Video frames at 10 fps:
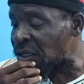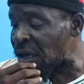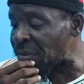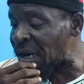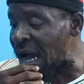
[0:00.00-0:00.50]

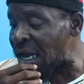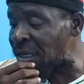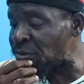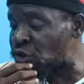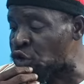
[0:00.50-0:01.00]
Them call
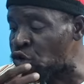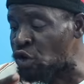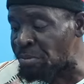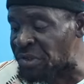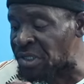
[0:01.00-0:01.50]
him
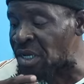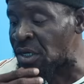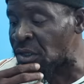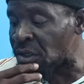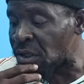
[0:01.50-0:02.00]
Chulups, you
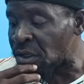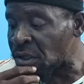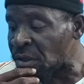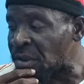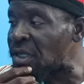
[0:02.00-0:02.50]
know.
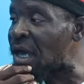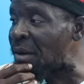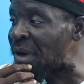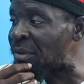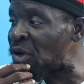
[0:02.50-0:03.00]
Chulups.
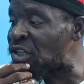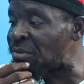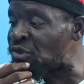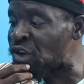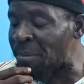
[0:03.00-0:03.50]
Yeah, man, but
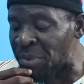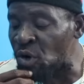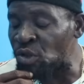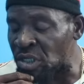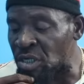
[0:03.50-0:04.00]
him drop
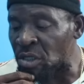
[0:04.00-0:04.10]
out, you